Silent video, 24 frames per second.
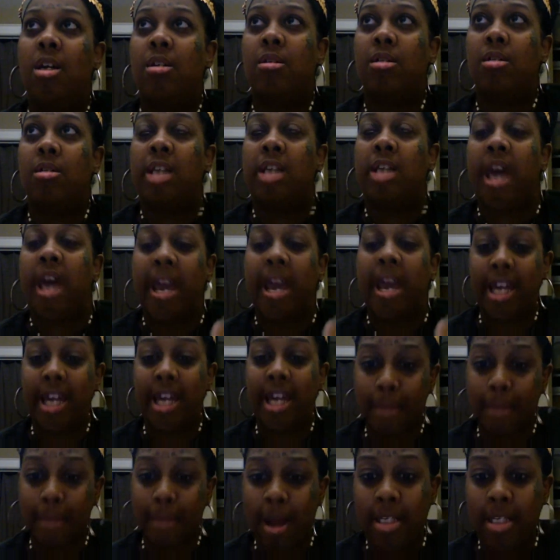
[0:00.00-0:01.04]
taking
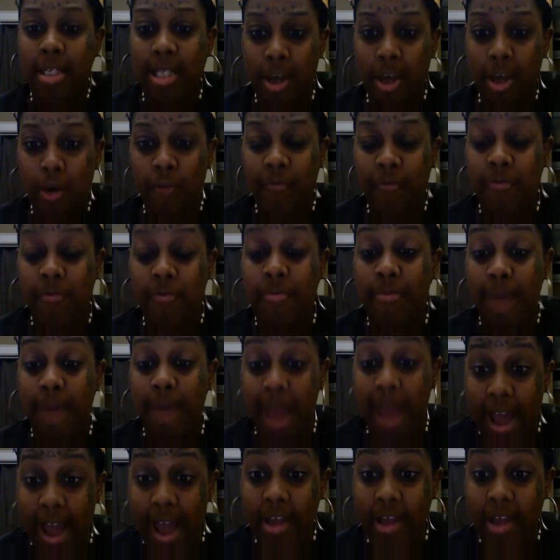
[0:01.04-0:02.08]
myself
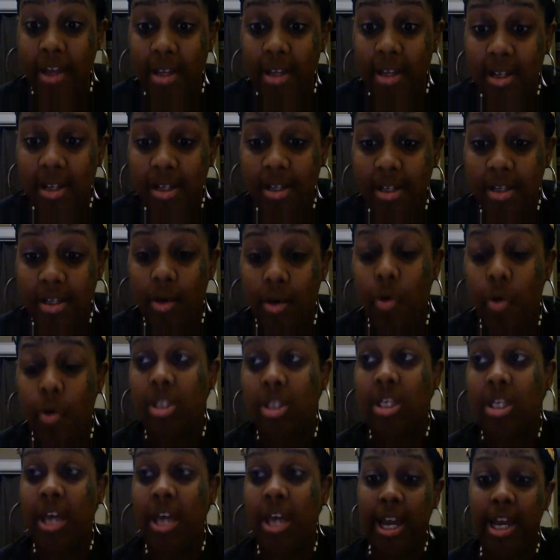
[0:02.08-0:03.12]
back or
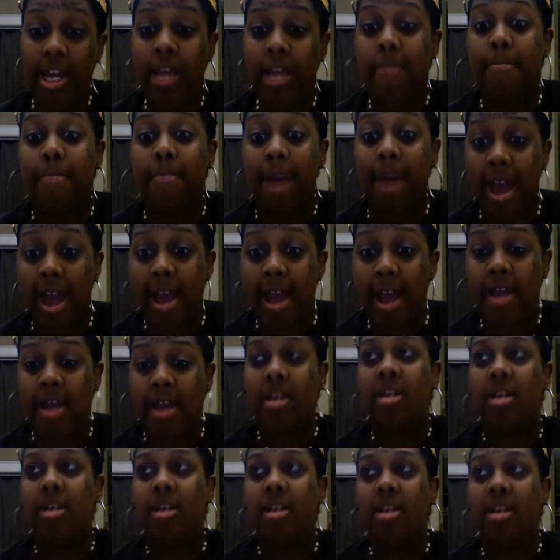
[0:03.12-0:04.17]
taking back
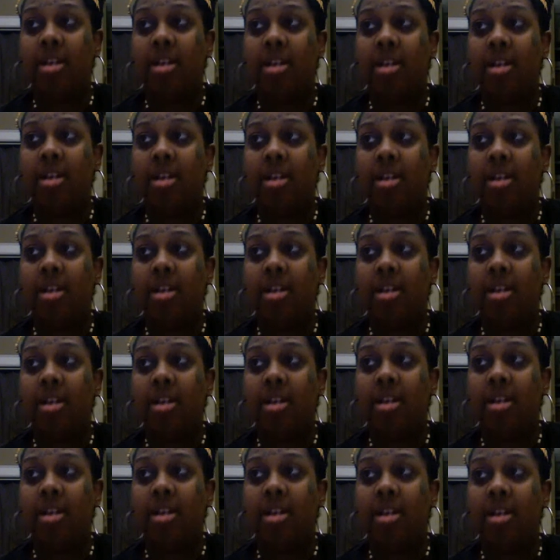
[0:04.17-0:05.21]
the energy
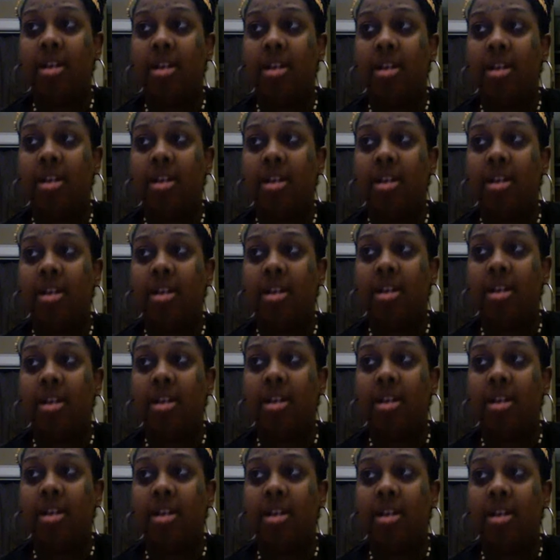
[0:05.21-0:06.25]
that I keep
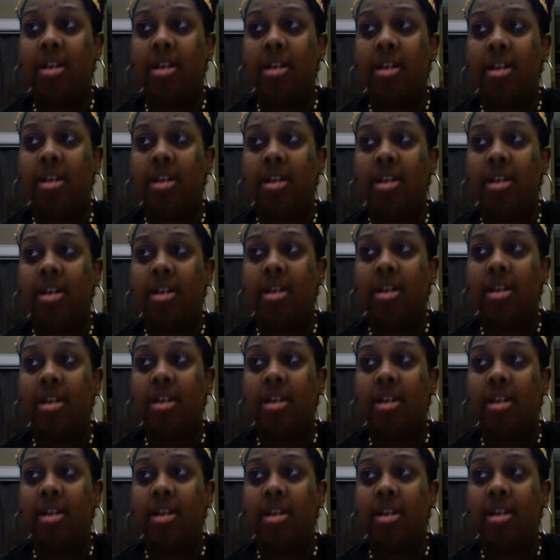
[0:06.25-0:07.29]
spilling, just
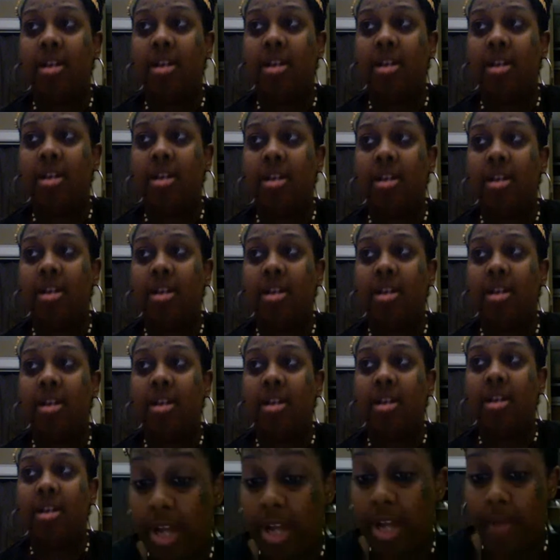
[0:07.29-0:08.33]
randomly spilling it for
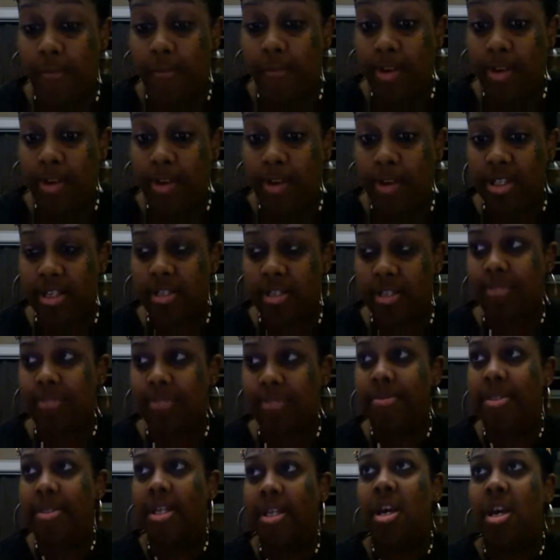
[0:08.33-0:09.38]
no damn reason,
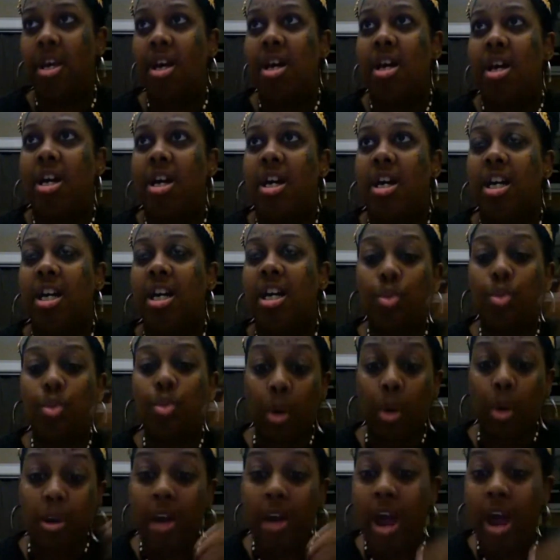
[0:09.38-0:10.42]

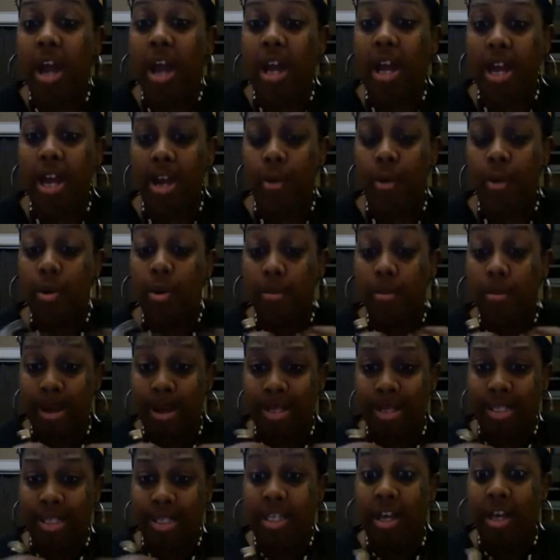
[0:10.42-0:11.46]
is where I am
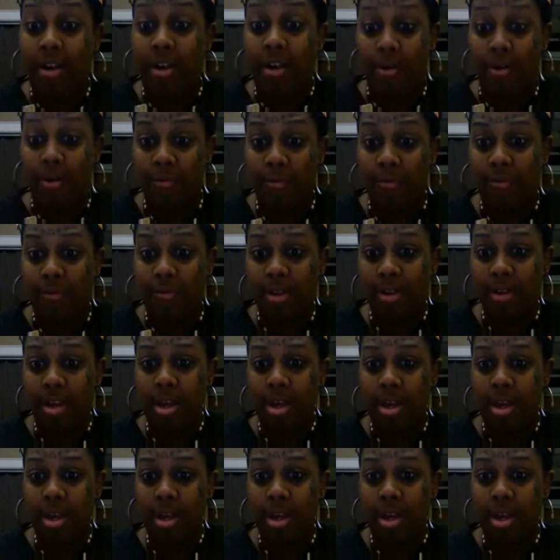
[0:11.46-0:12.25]
with myself.